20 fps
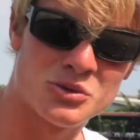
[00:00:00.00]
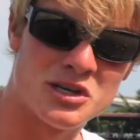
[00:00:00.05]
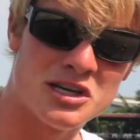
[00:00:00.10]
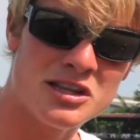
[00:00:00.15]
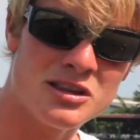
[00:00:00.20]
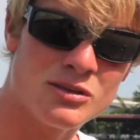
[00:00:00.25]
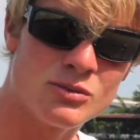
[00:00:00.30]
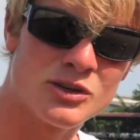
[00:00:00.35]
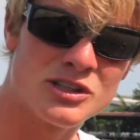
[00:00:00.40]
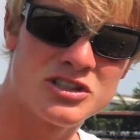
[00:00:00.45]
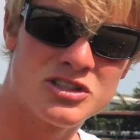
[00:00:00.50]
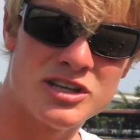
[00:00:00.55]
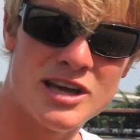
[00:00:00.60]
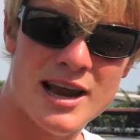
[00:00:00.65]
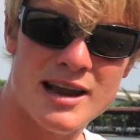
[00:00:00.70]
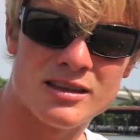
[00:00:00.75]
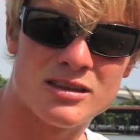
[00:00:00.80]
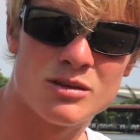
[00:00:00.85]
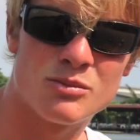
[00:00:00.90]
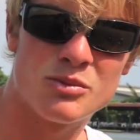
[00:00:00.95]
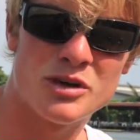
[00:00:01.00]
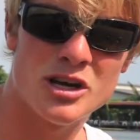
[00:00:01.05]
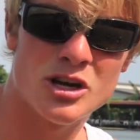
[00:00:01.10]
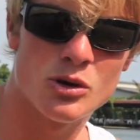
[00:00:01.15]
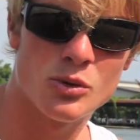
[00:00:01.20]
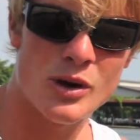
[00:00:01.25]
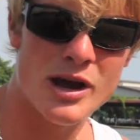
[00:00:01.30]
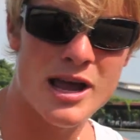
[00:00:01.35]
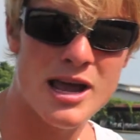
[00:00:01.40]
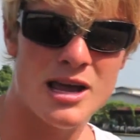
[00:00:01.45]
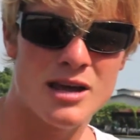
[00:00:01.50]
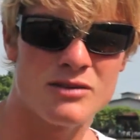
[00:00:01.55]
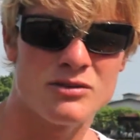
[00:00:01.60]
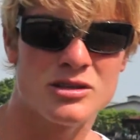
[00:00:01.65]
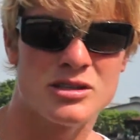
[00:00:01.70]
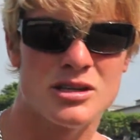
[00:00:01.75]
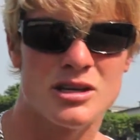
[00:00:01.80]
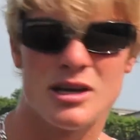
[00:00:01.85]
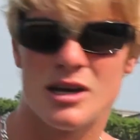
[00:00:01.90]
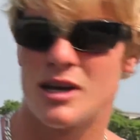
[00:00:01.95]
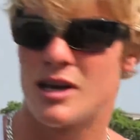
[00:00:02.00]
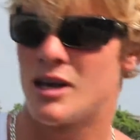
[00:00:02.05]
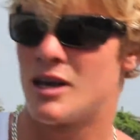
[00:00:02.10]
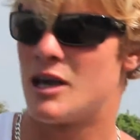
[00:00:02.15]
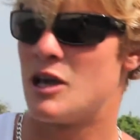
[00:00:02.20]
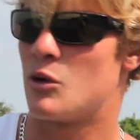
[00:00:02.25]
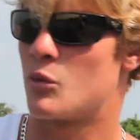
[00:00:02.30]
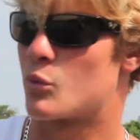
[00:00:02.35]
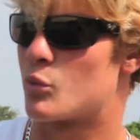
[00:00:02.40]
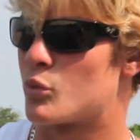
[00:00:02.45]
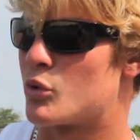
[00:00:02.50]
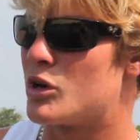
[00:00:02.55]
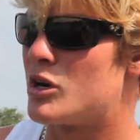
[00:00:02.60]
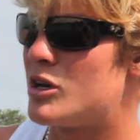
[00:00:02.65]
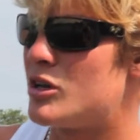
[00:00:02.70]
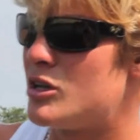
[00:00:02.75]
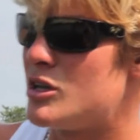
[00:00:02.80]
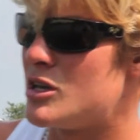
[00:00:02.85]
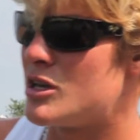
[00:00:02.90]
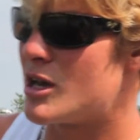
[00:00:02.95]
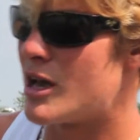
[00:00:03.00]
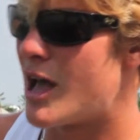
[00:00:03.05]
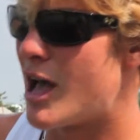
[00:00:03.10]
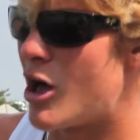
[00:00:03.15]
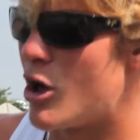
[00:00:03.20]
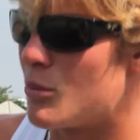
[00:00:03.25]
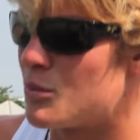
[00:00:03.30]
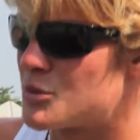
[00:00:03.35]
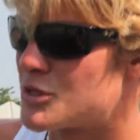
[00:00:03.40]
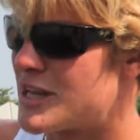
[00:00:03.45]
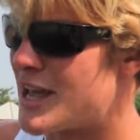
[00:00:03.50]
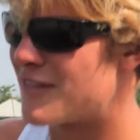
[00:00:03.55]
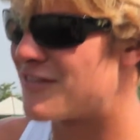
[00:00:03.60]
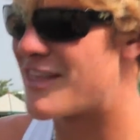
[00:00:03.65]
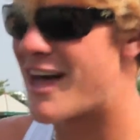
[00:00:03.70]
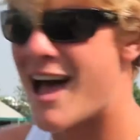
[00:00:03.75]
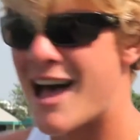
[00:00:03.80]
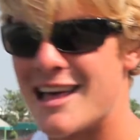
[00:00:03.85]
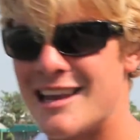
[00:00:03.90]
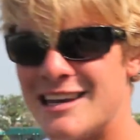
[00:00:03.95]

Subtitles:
with, once you get into bigger waves, it really helps get that